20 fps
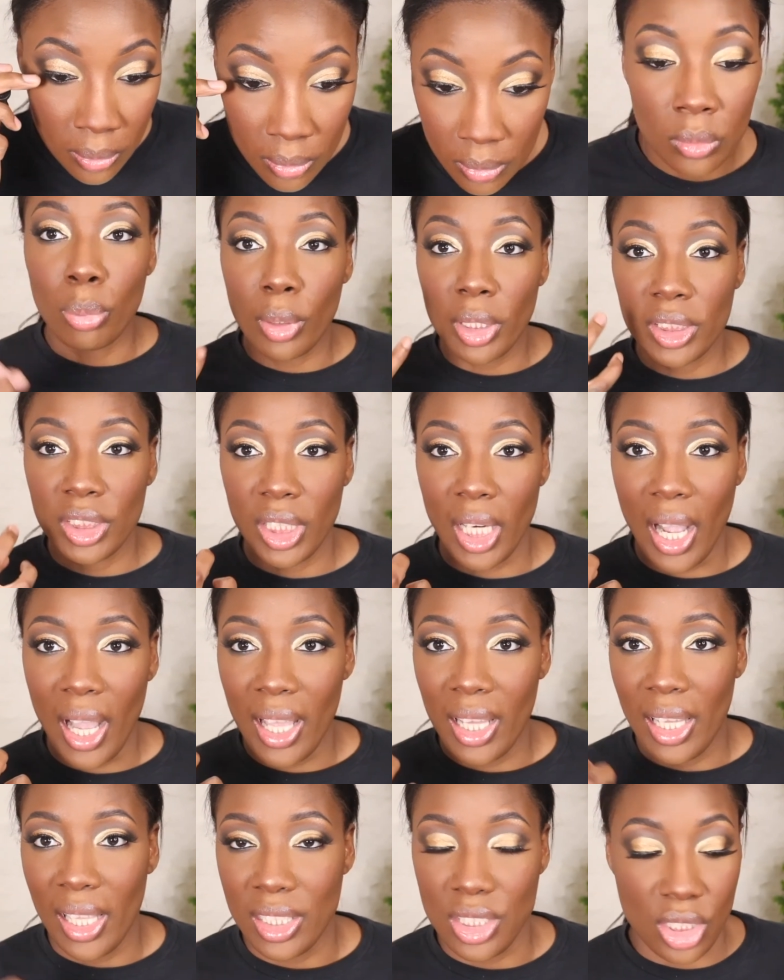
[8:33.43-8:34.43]
Brings your
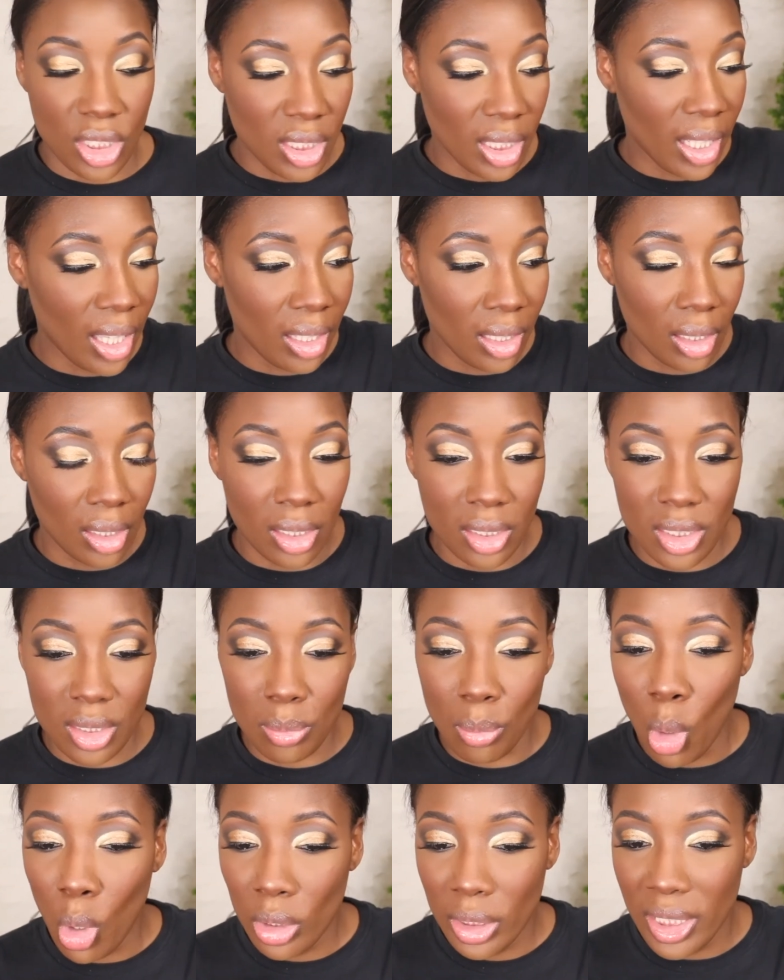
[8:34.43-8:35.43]
eyelashes together. It's
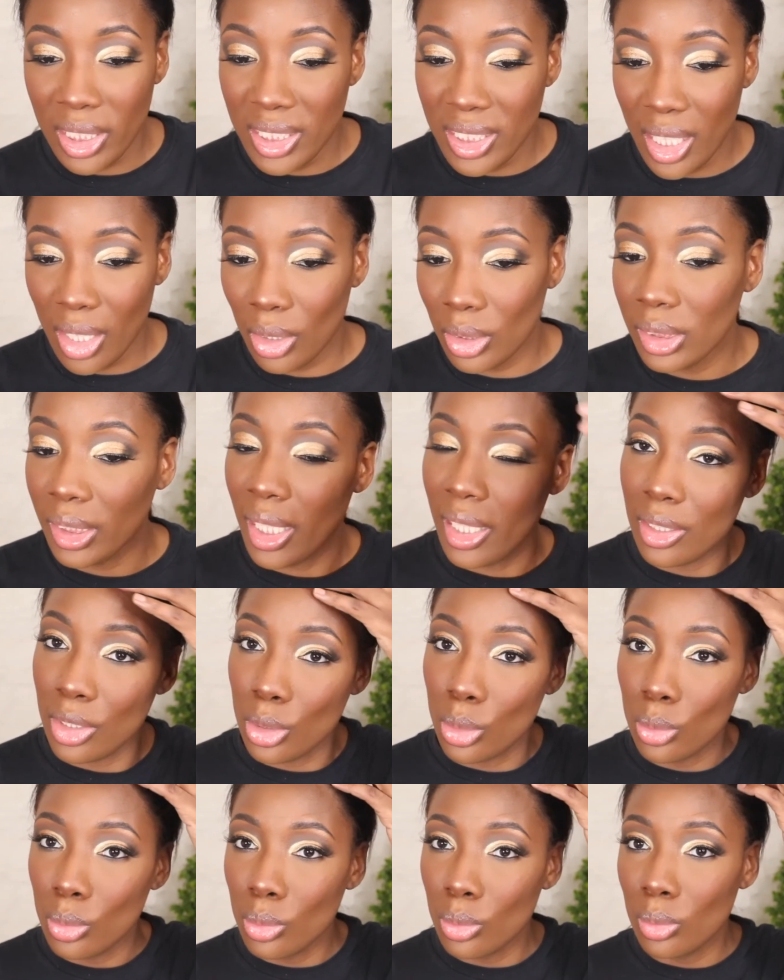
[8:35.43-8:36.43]
small details that
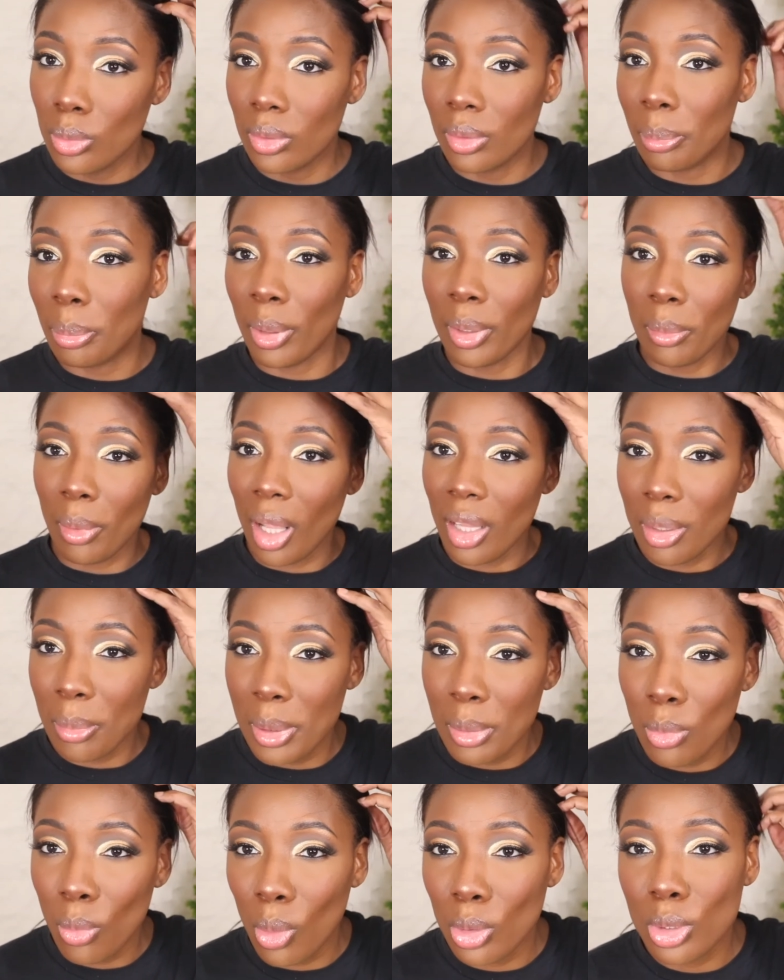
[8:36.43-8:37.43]
other
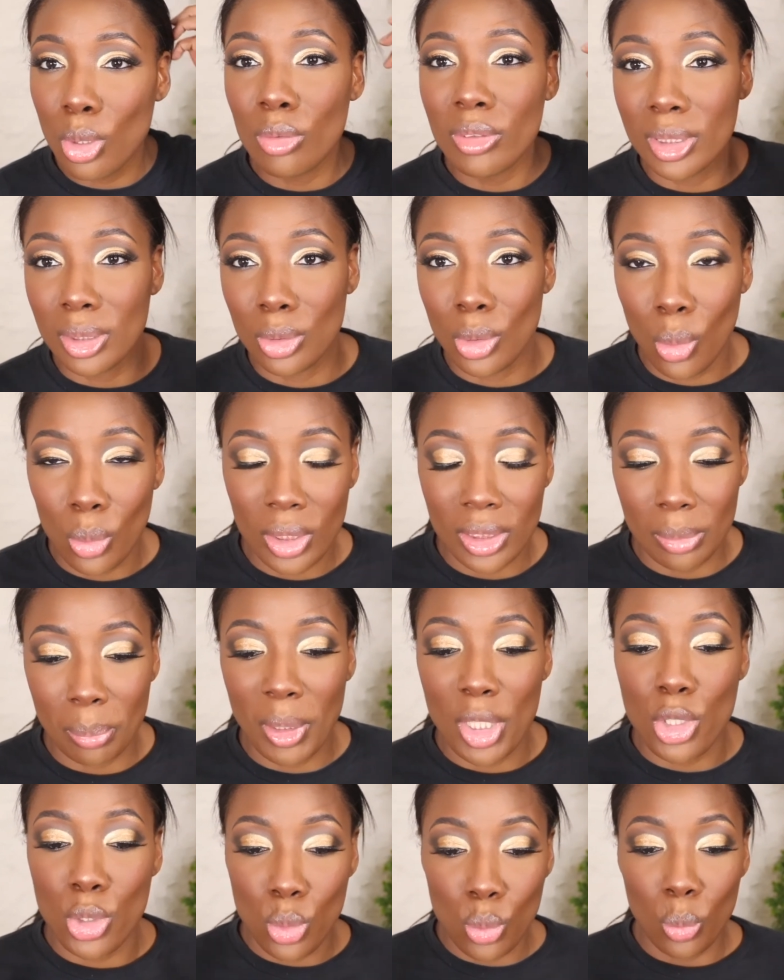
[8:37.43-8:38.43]
people won't notice,
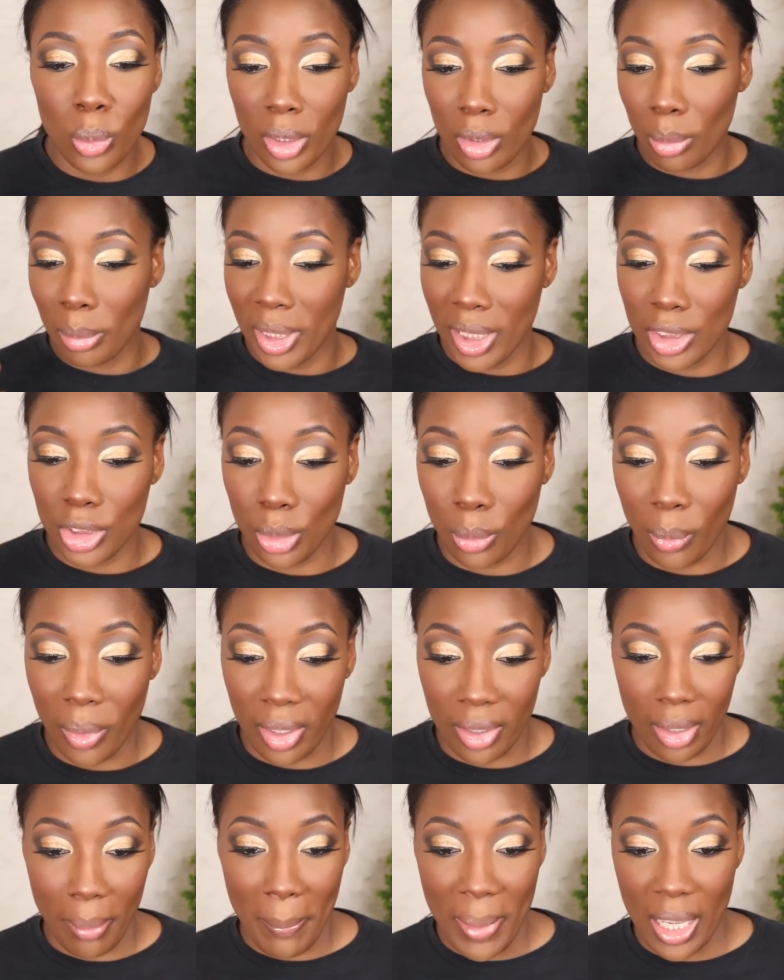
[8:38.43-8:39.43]
but you will because you're
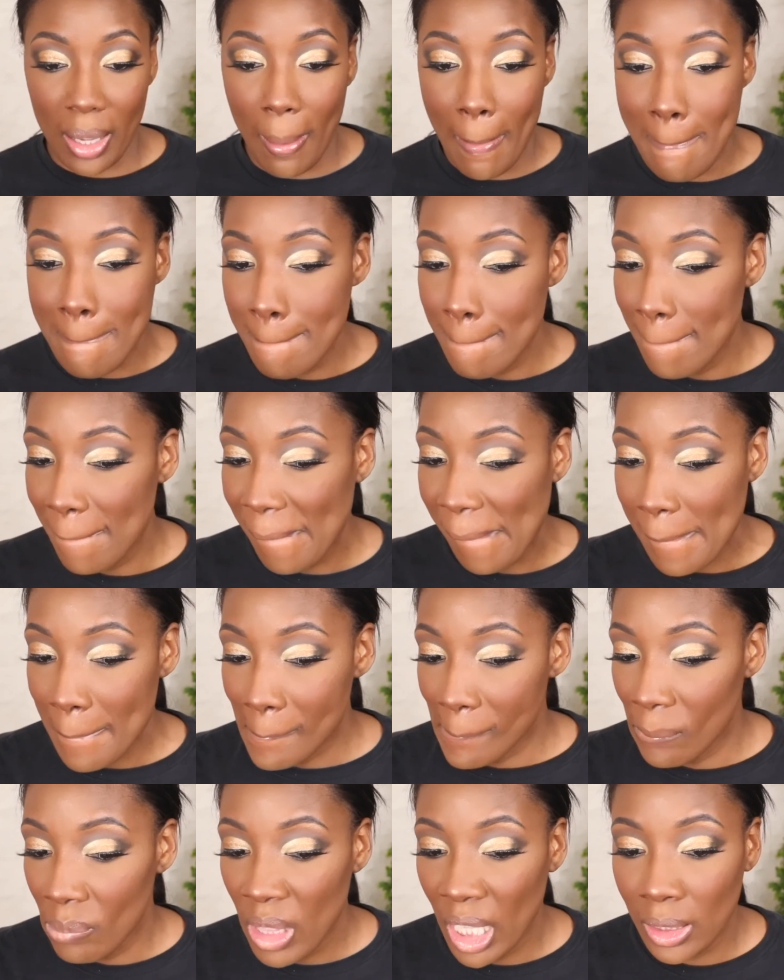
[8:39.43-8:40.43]
wearing the makeup.
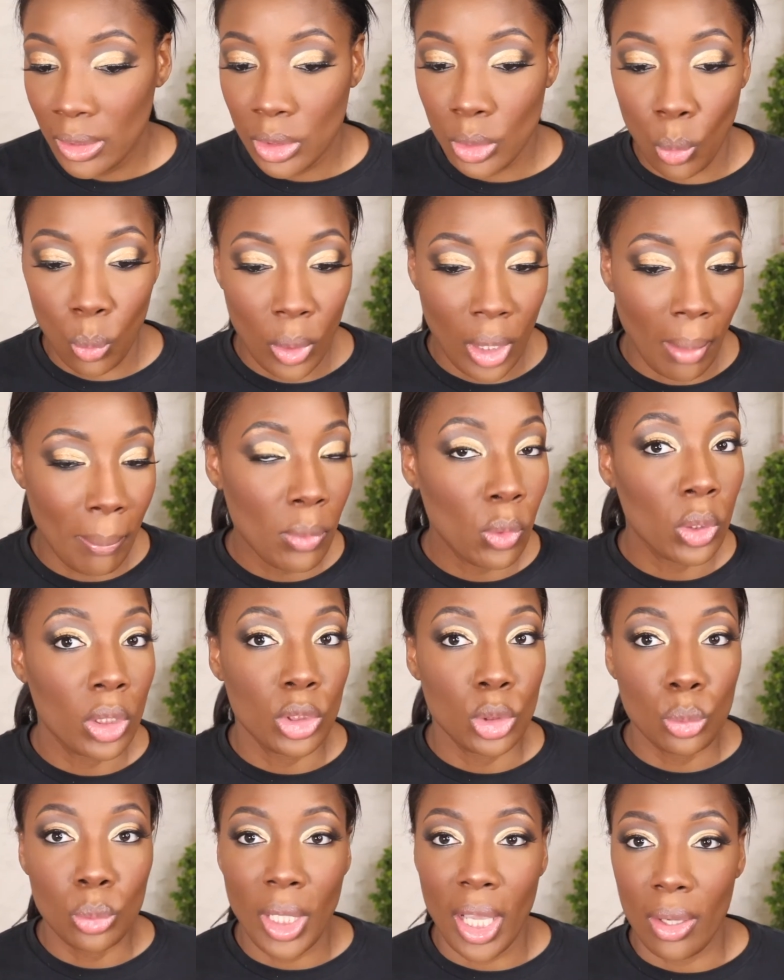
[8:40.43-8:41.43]
So what I'm going to
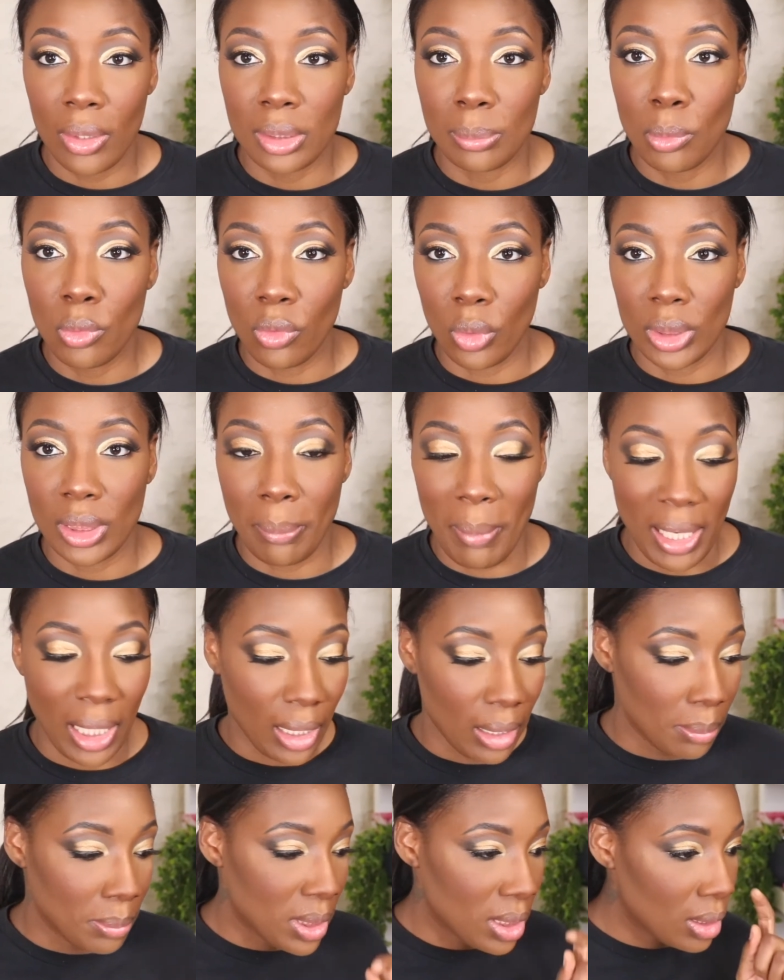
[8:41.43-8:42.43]
do now is move on to my
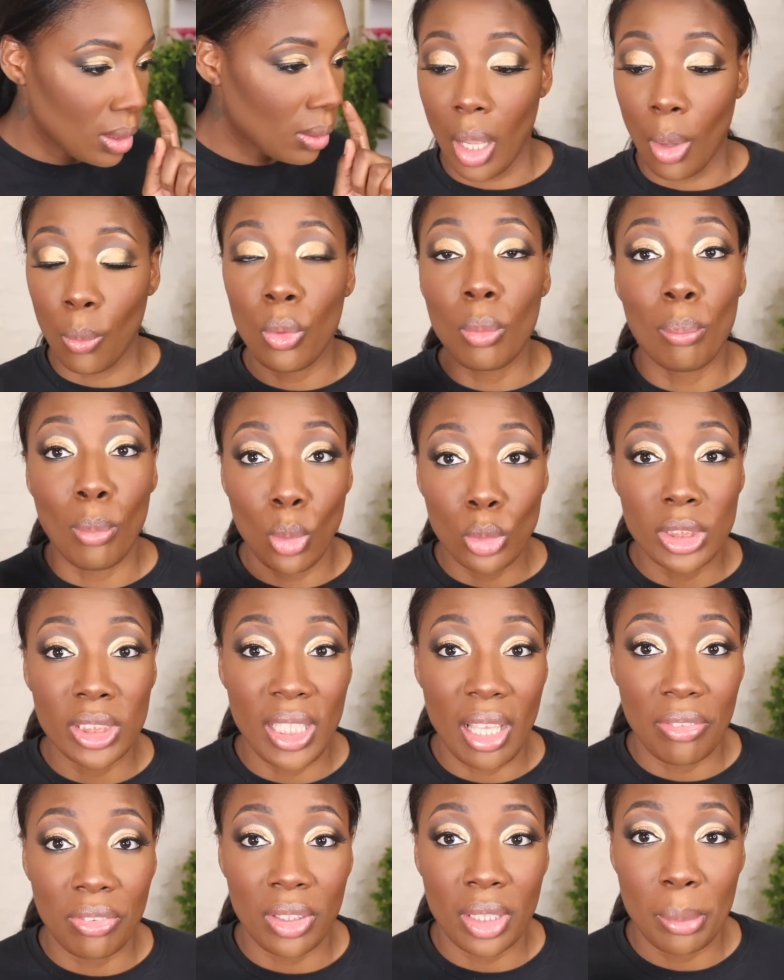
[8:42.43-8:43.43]
lips. will most
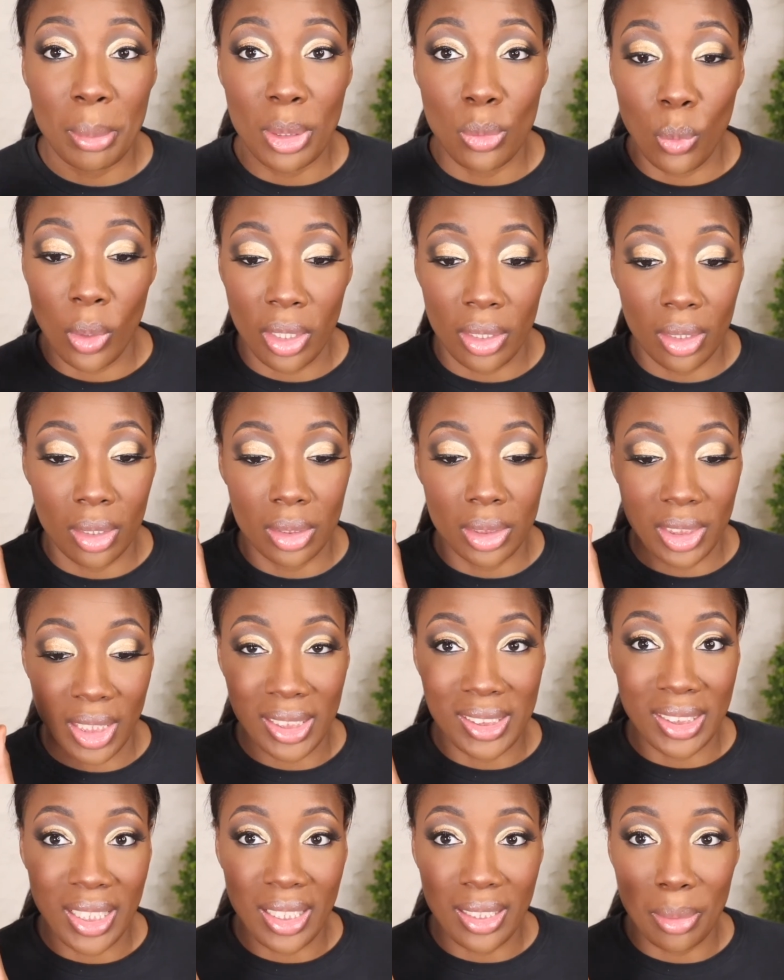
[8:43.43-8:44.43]
definitely be wearing a
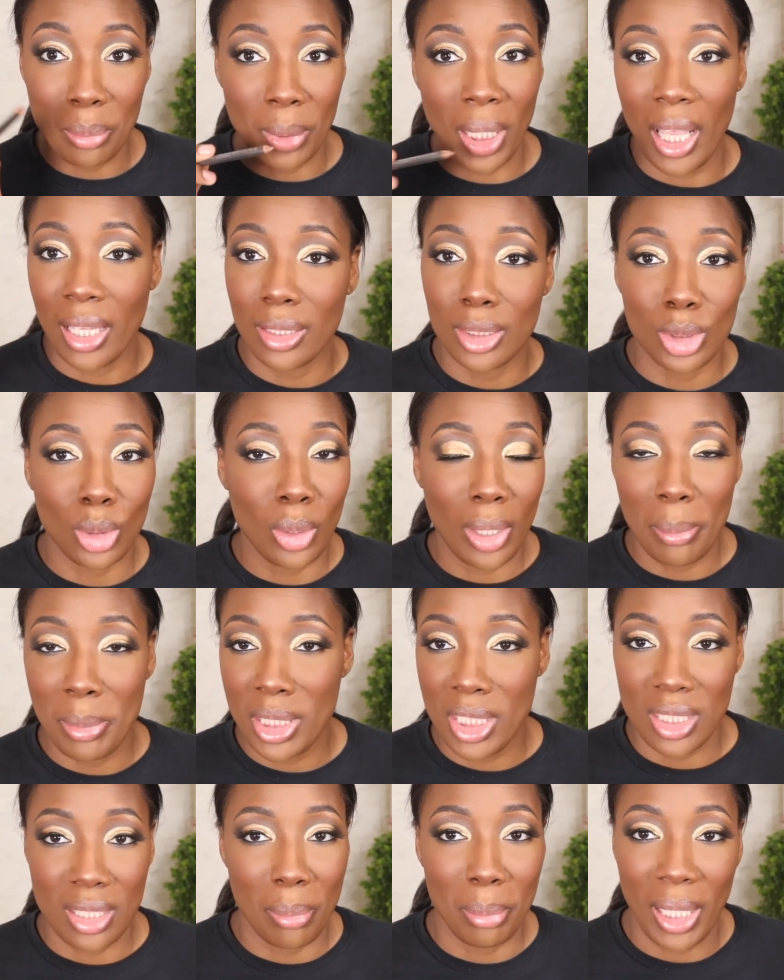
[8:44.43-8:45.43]
Chestnut Lip Liner, so let me
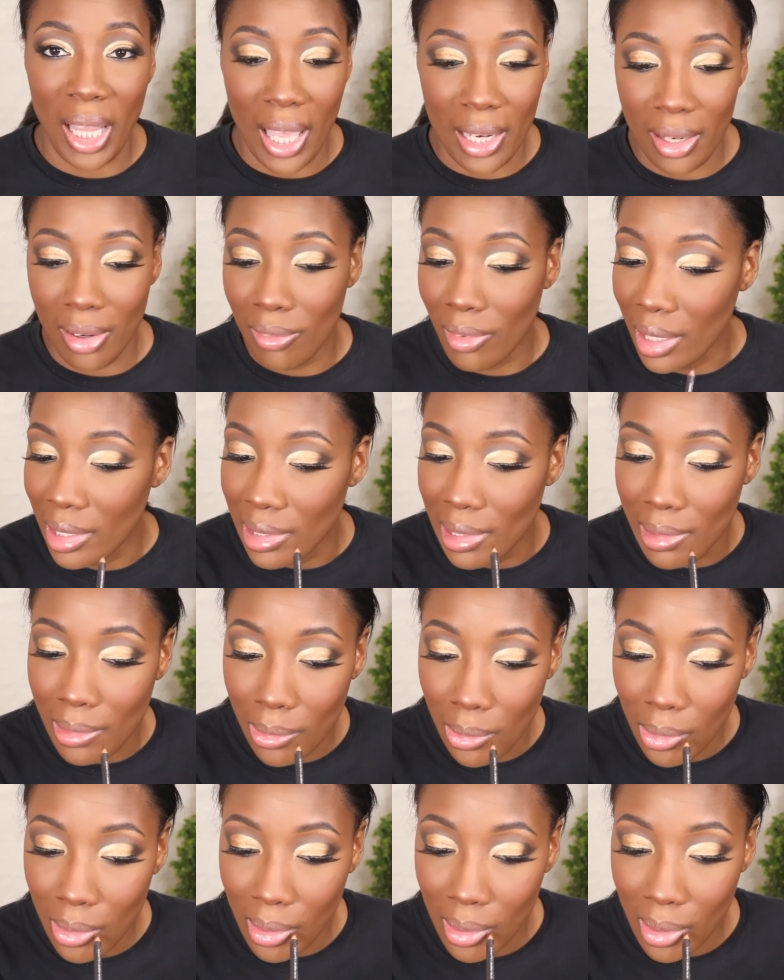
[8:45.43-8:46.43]
just apply that right now.